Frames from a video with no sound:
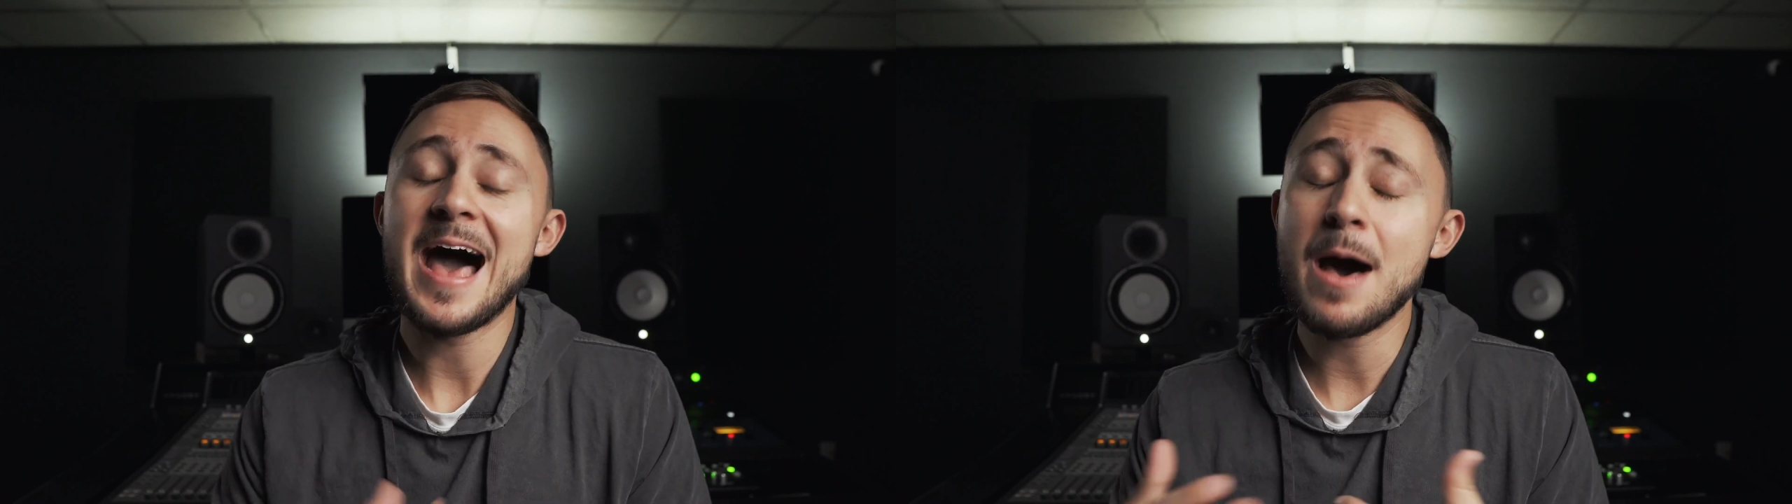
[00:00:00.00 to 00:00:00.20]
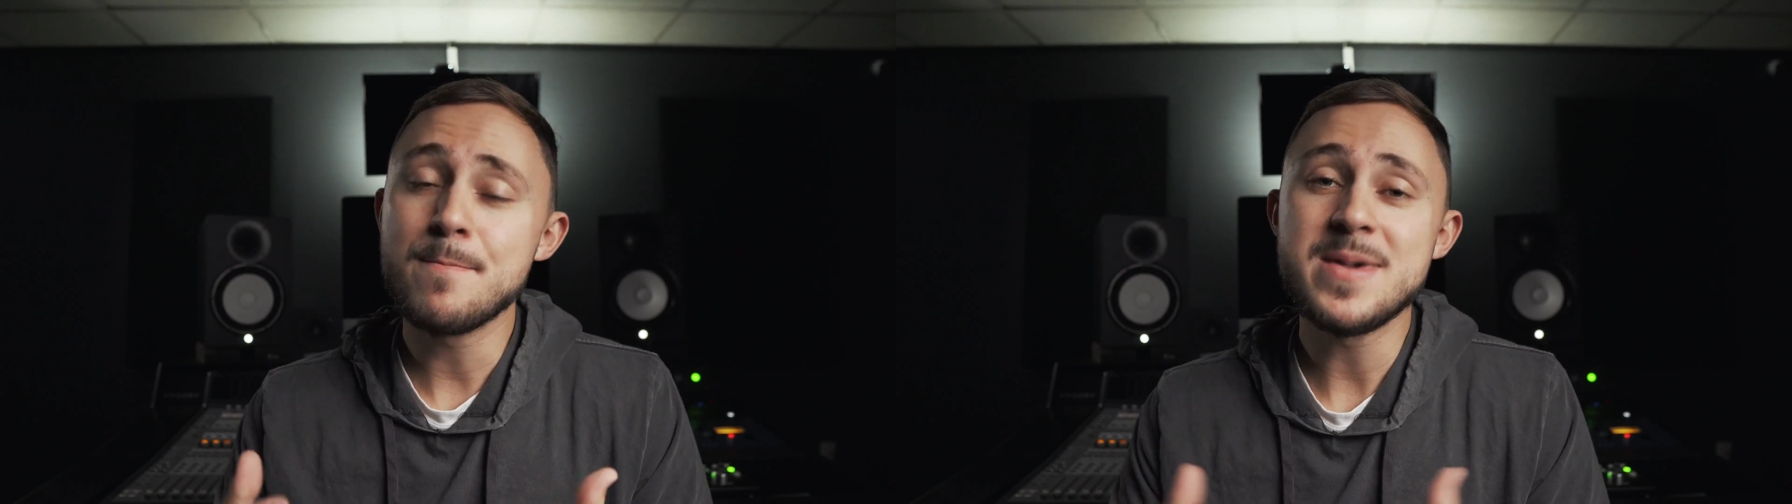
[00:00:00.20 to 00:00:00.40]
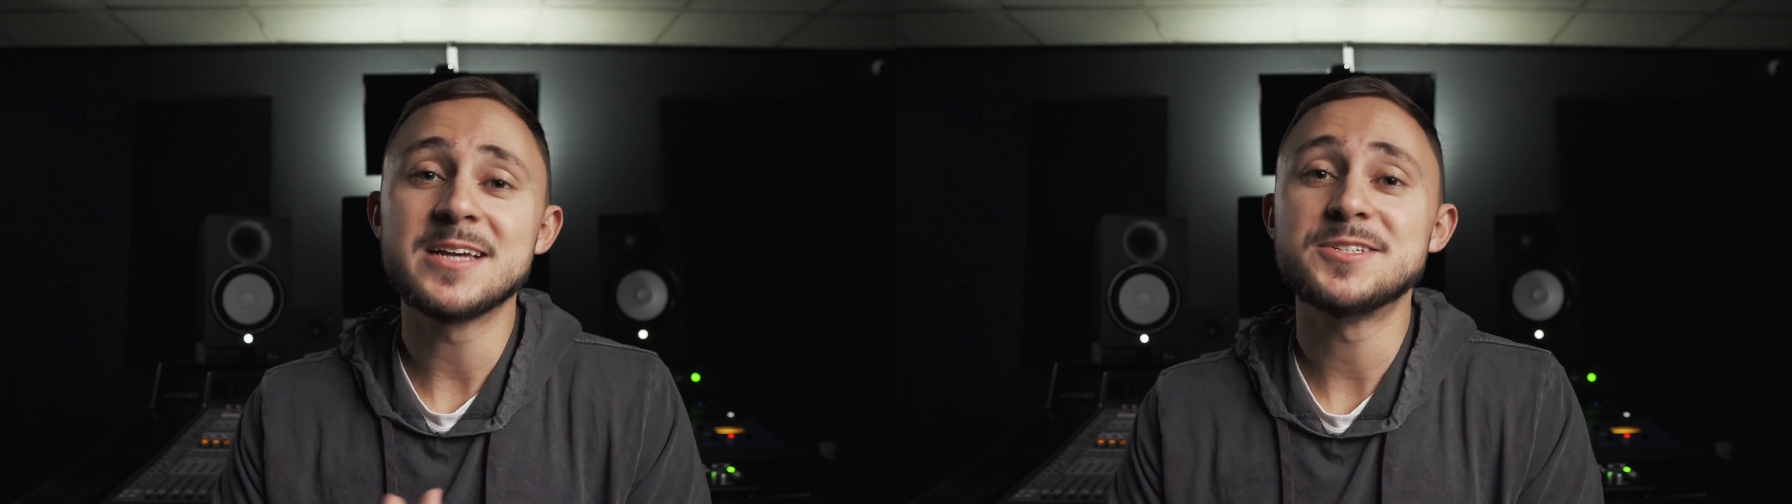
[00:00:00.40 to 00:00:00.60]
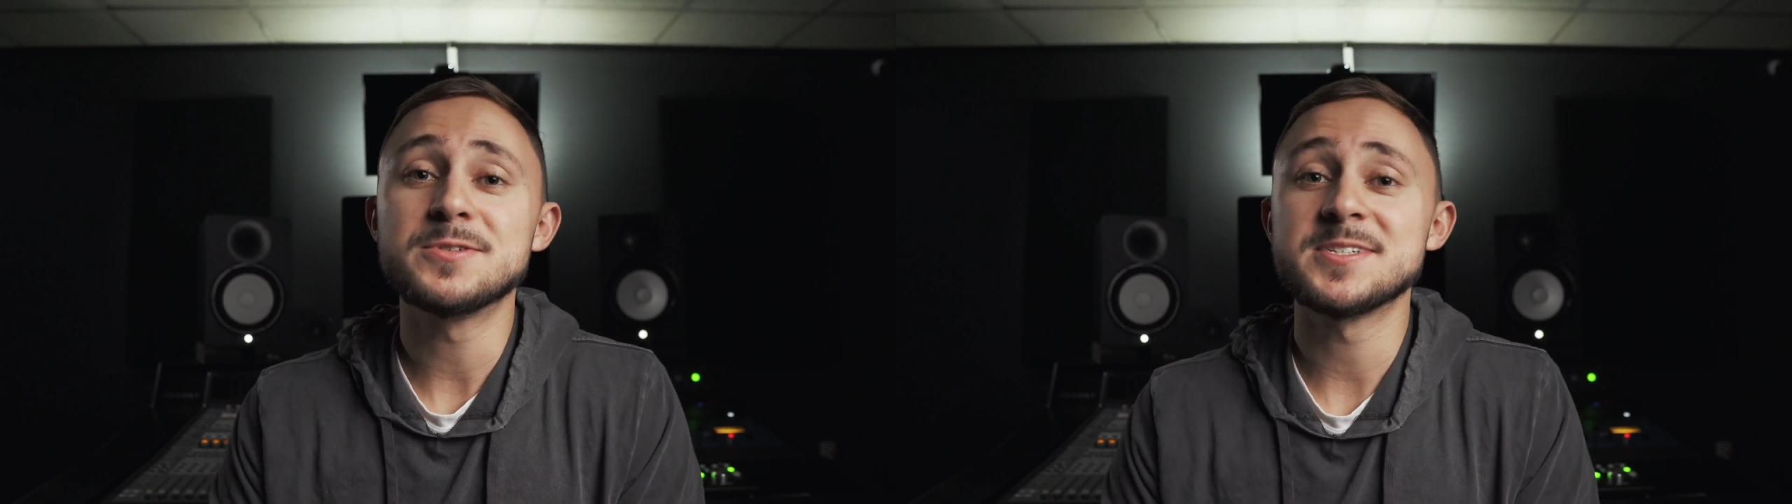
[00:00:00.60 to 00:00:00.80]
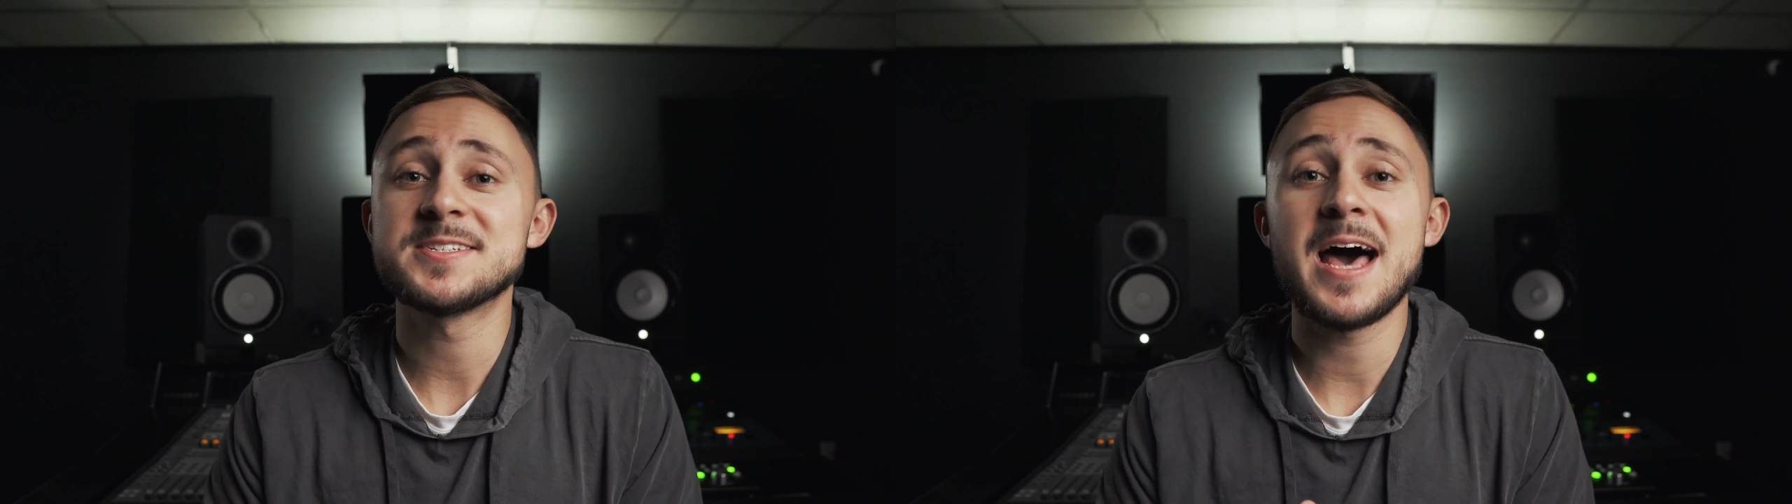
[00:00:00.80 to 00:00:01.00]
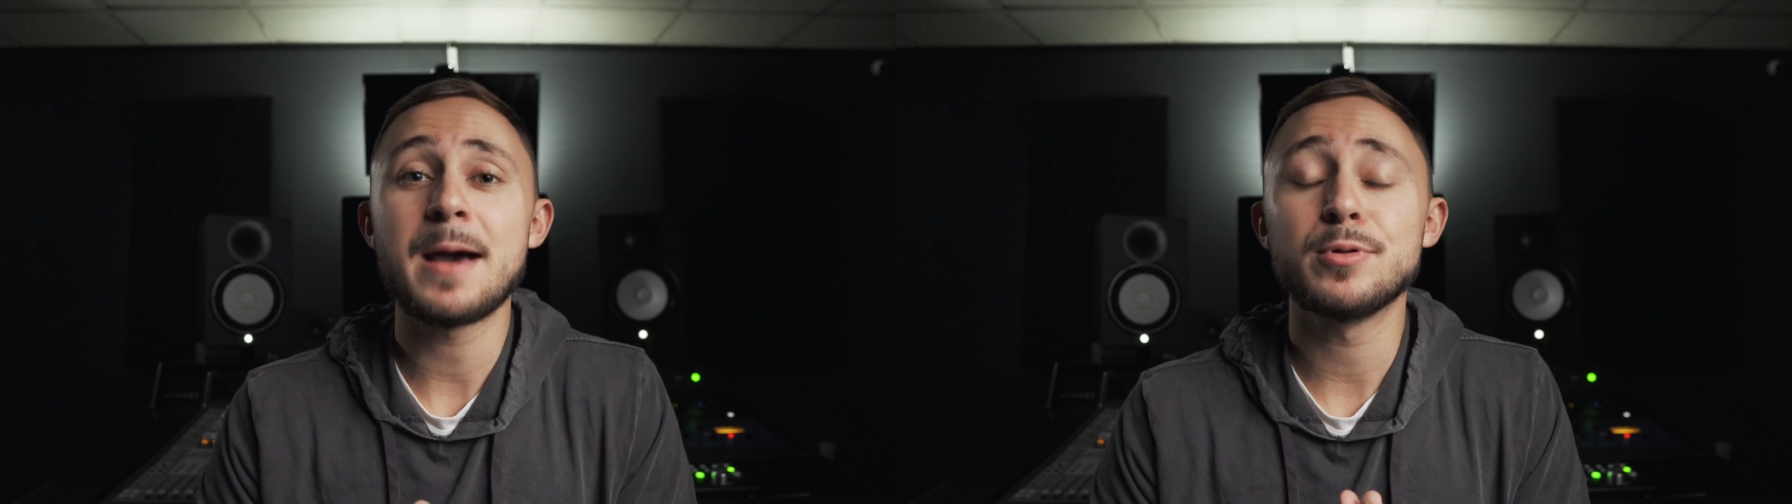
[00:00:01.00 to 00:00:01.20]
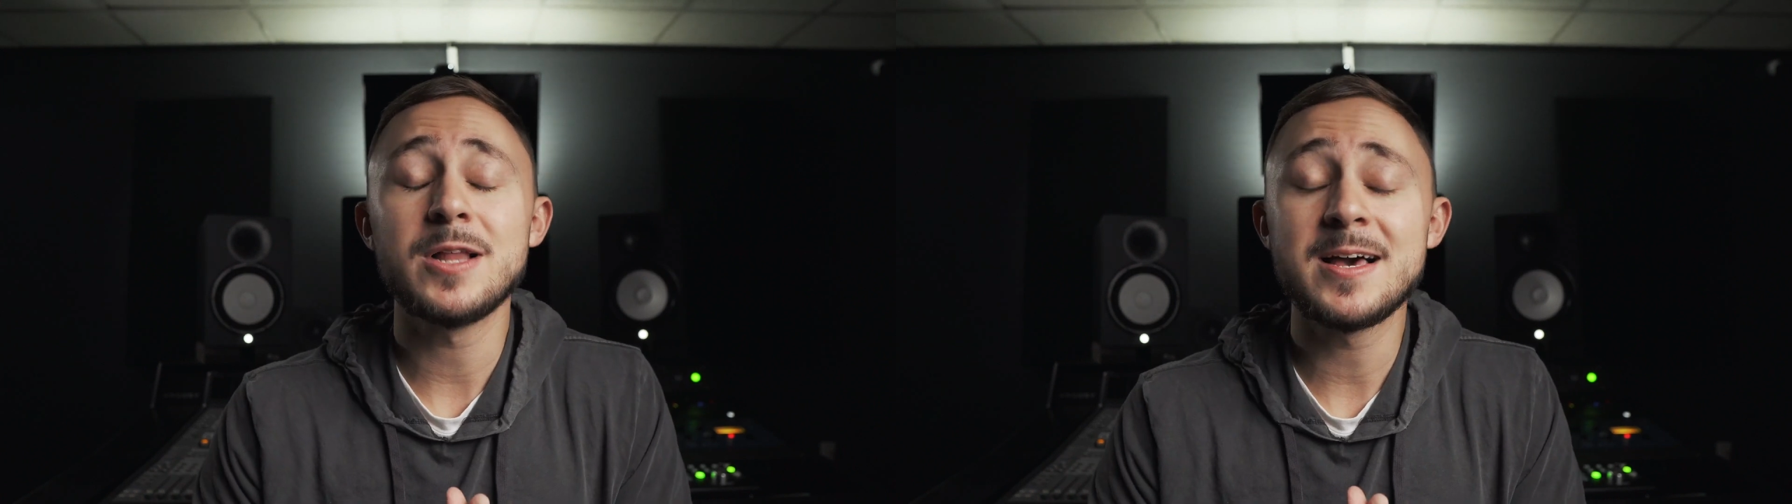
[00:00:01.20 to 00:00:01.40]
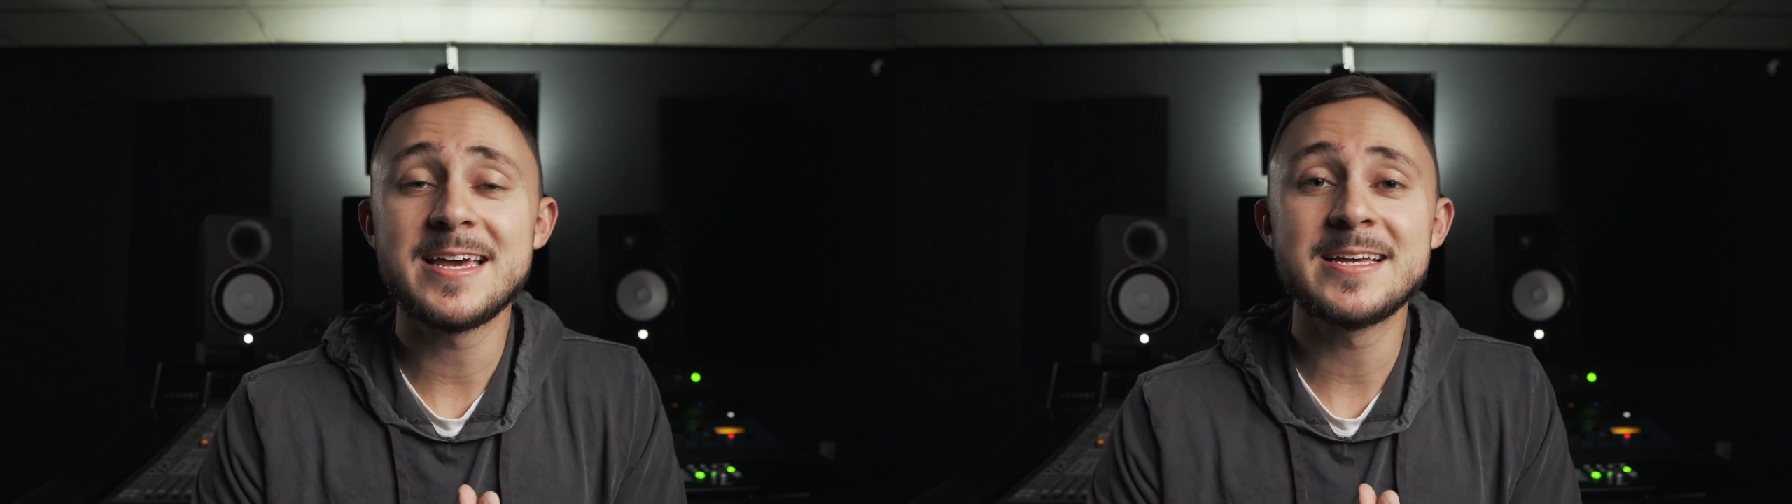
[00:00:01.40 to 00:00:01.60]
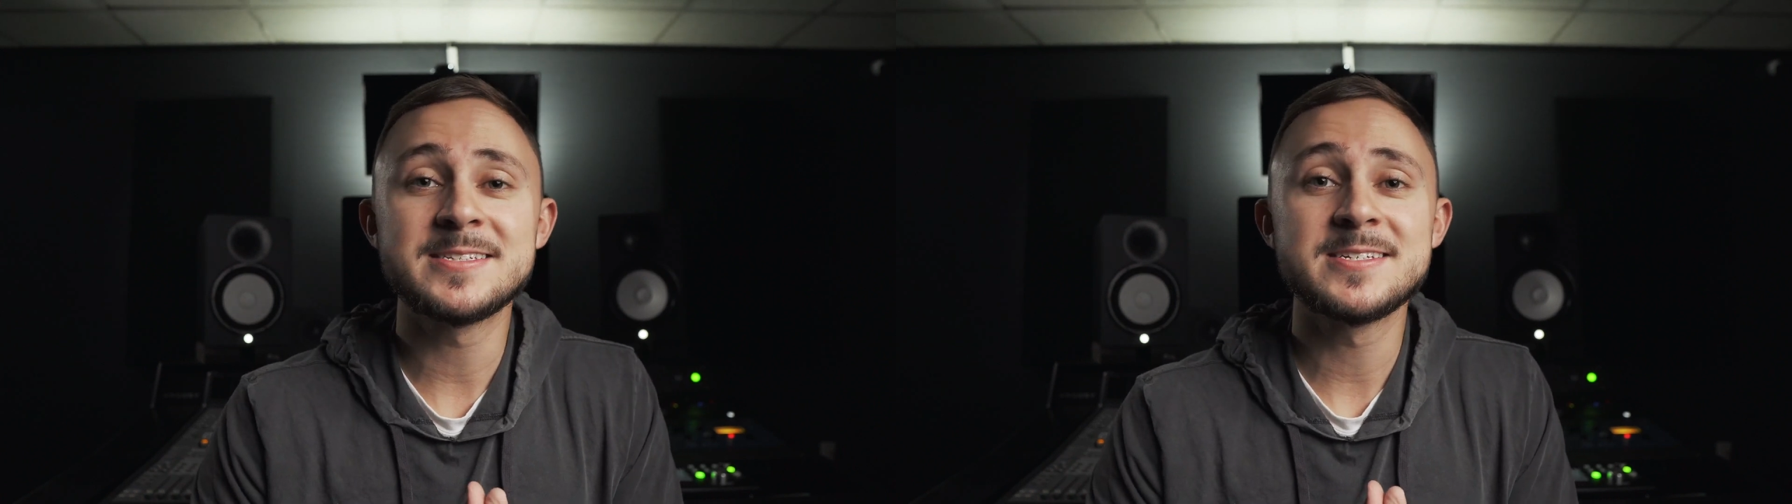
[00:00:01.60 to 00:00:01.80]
I mix using stock plugins.